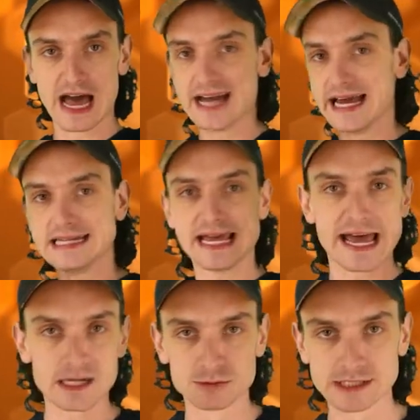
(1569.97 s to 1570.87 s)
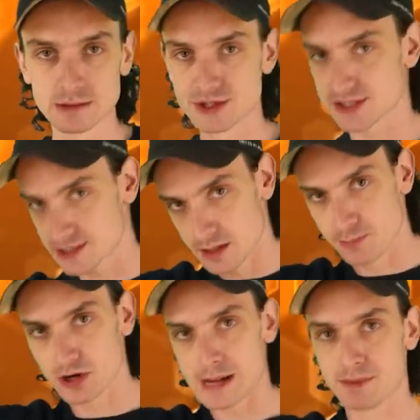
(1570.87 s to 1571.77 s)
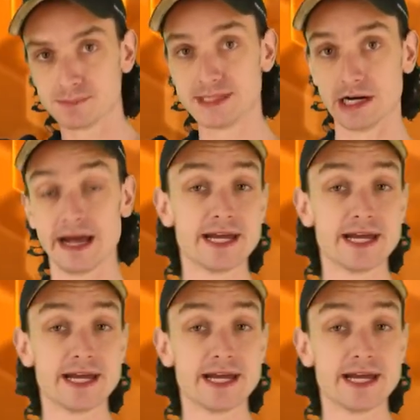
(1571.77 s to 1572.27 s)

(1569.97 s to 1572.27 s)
hat, any animal they would just prop up there,